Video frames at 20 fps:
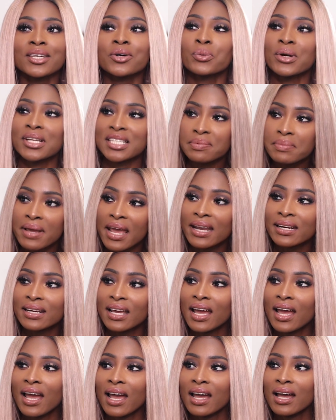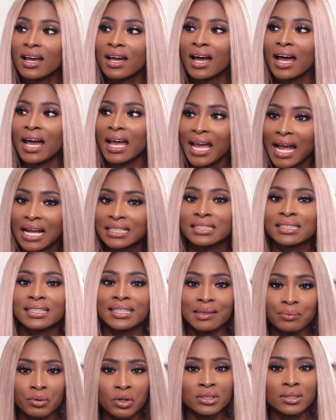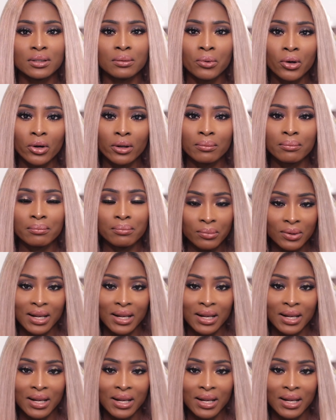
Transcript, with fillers: which meant I had to keep using more